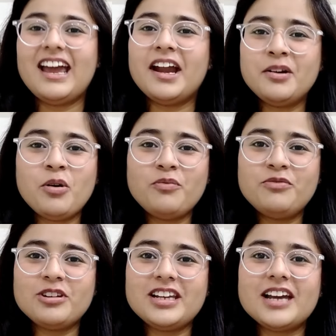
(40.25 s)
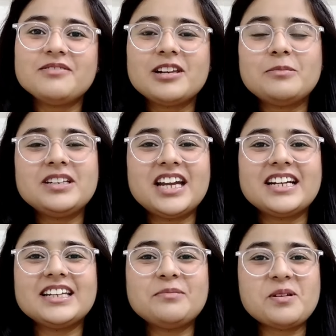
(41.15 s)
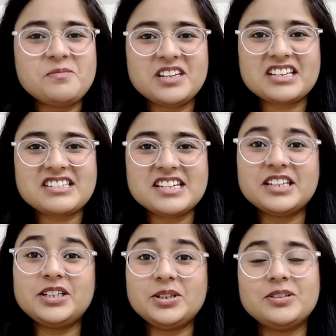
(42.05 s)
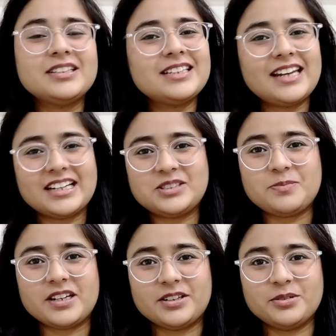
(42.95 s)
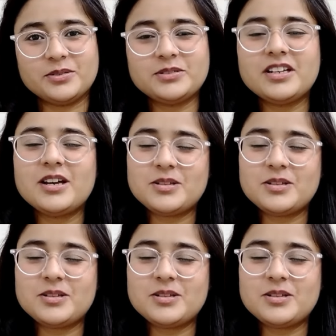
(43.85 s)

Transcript: And hopefully, I will be getting my BS degree during the next paradox.